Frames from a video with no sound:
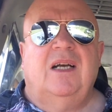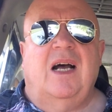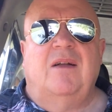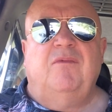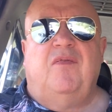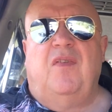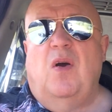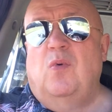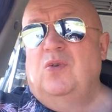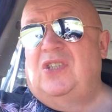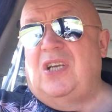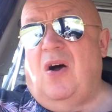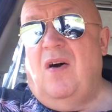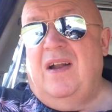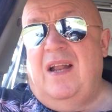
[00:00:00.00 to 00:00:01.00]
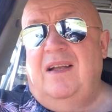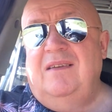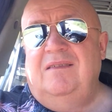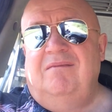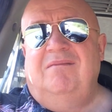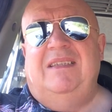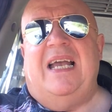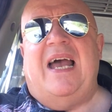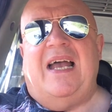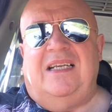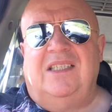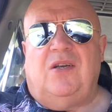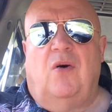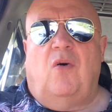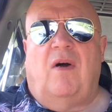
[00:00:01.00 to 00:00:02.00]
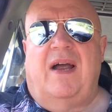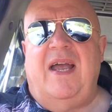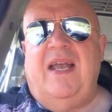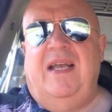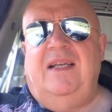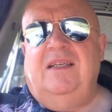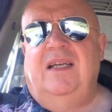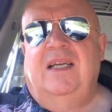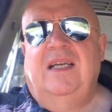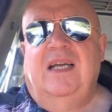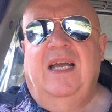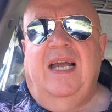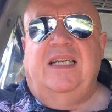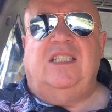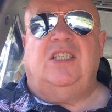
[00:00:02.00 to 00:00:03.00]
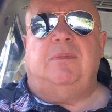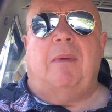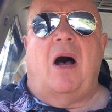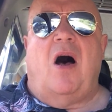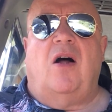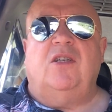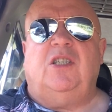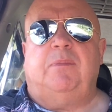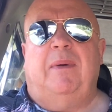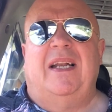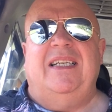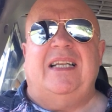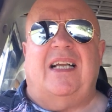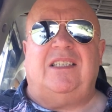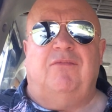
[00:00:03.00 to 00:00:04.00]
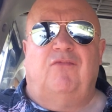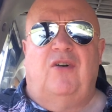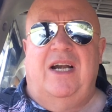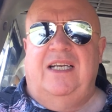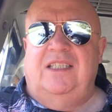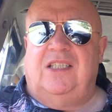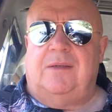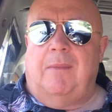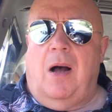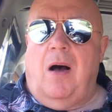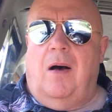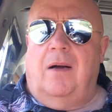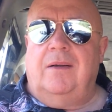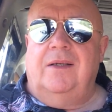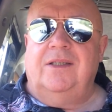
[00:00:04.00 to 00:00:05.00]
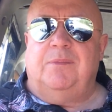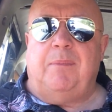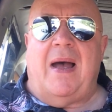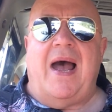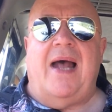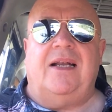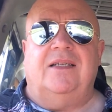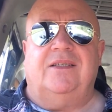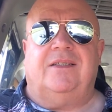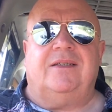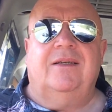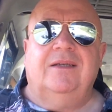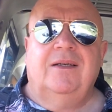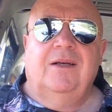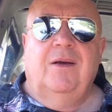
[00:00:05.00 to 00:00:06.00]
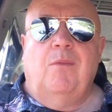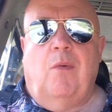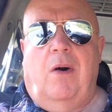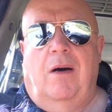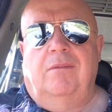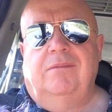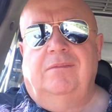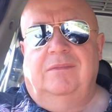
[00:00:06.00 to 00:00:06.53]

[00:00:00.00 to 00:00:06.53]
And fuel side, yes, alright, it smarts, but it doesn't really smart as bad as what